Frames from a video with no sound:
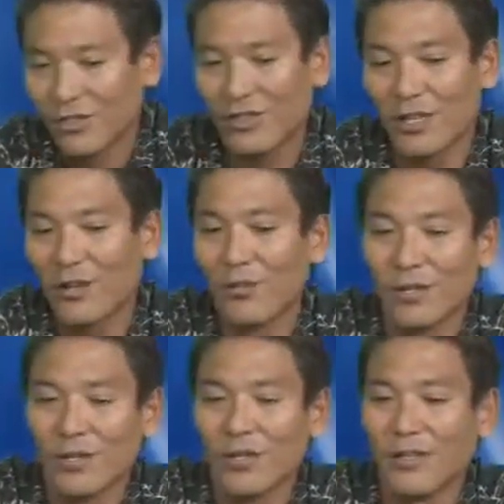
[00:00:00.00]
so that
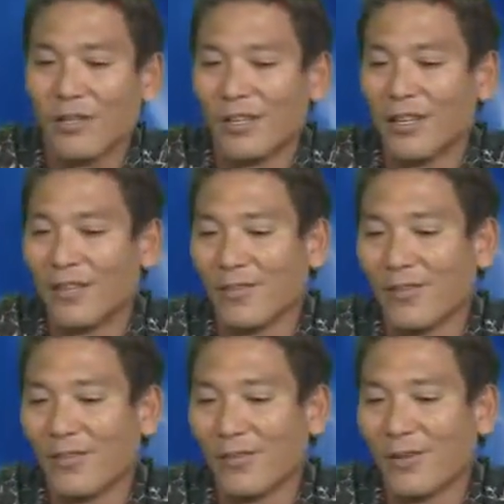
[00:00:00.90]
when
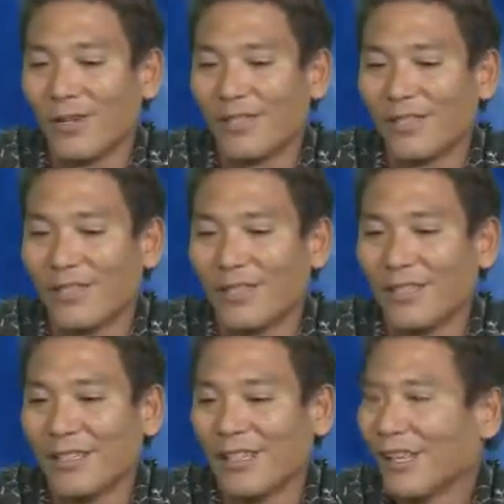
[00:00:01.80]
they're watching
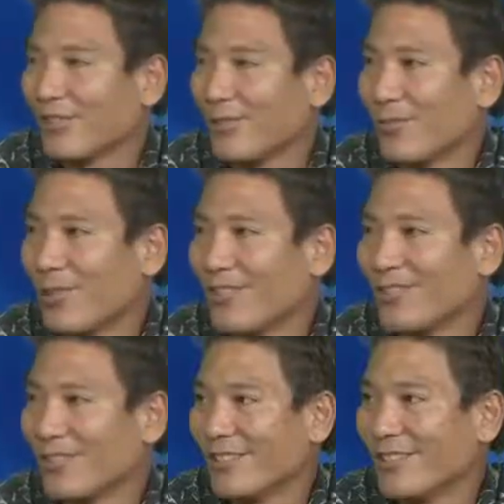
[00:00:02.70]
the actual
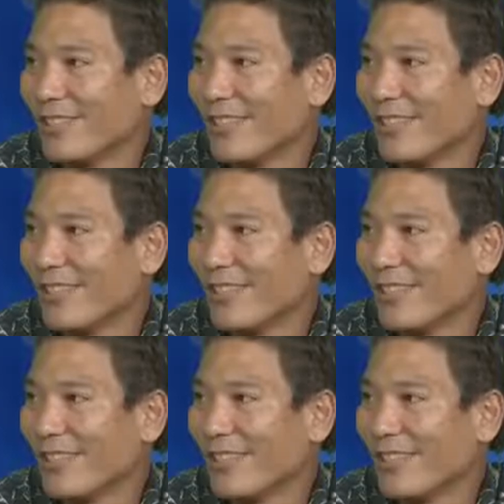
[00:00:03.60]
pitches,